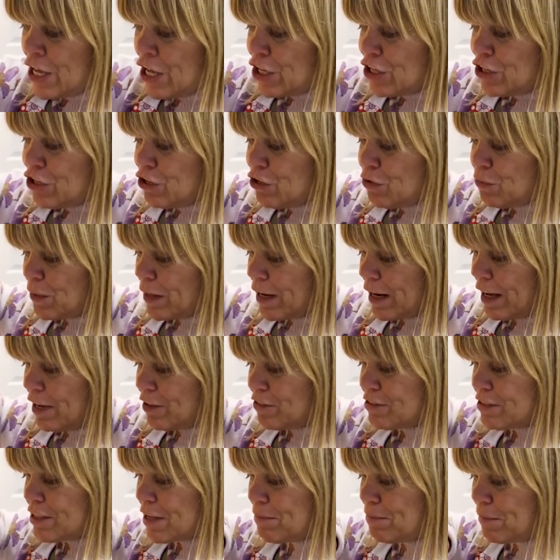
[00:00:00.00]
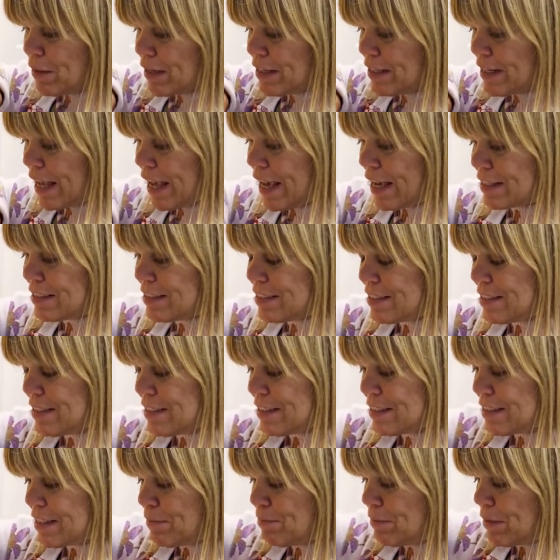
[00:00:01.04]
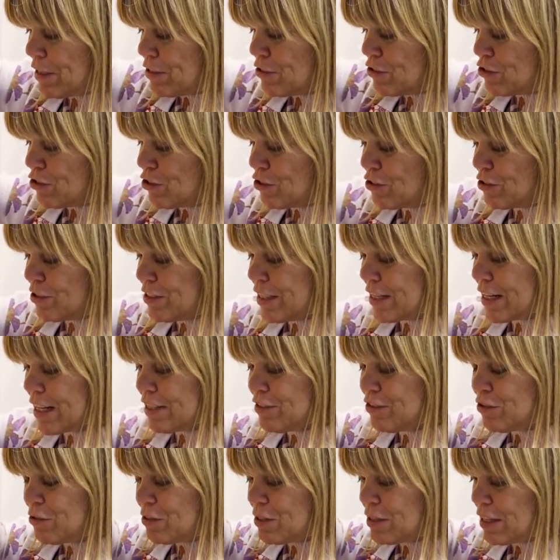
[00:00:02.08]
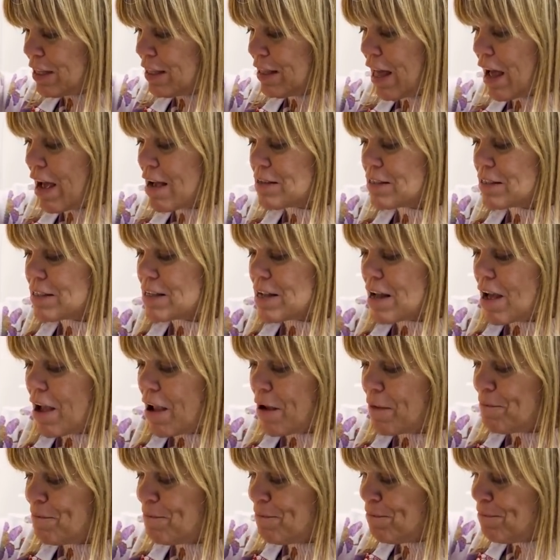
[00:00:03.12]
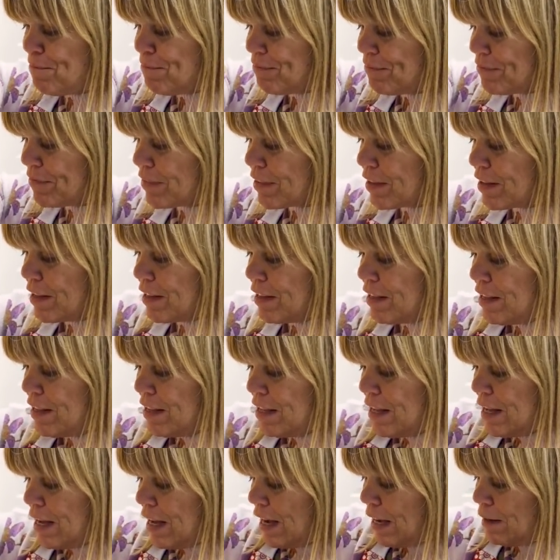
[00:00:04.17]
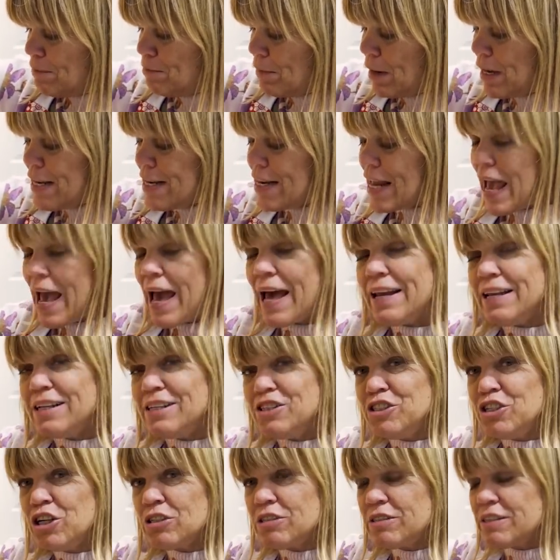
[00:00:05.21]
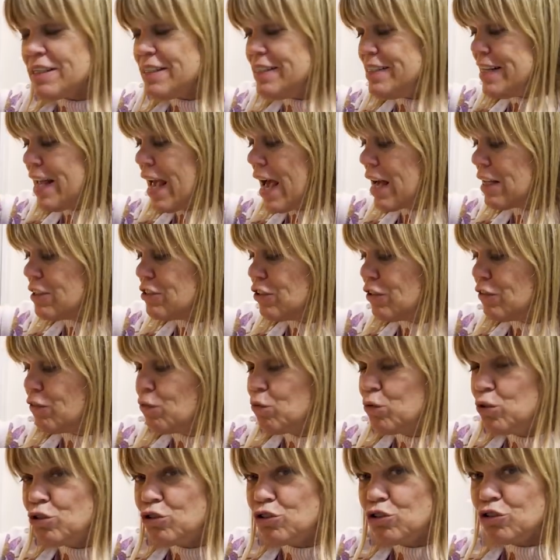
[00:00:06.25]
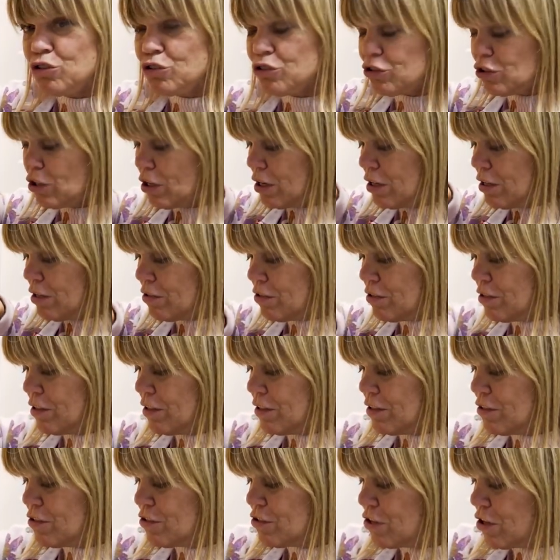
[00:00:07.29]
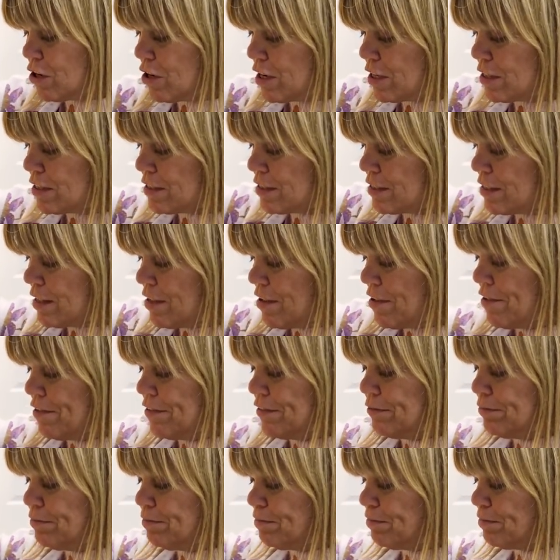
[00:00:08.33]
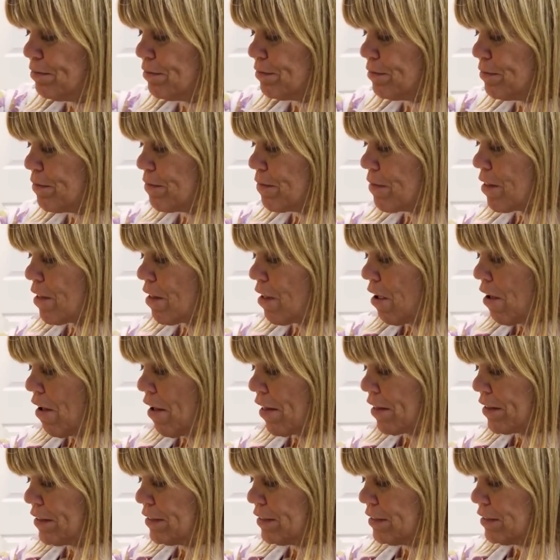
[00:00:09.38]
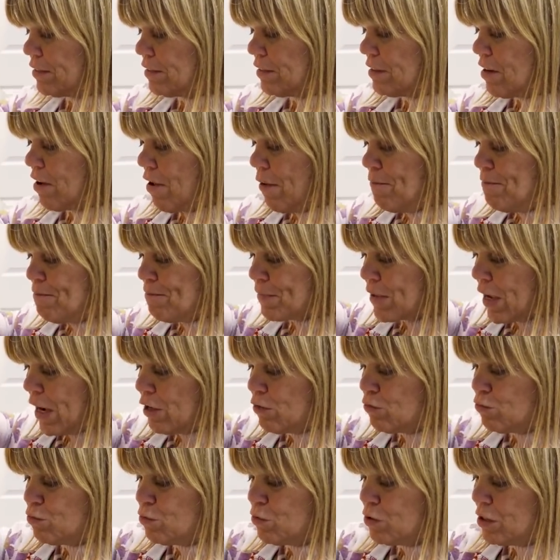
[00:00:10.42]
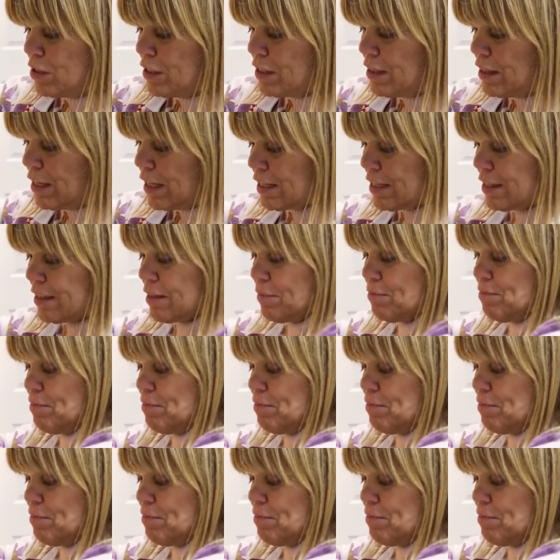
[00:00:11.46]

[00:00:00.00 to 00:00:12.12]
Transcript: you know what else I might add to this? I'm not sure. Did I do it the last time? I might add in just a dash of Worcestershire sauce. I really like the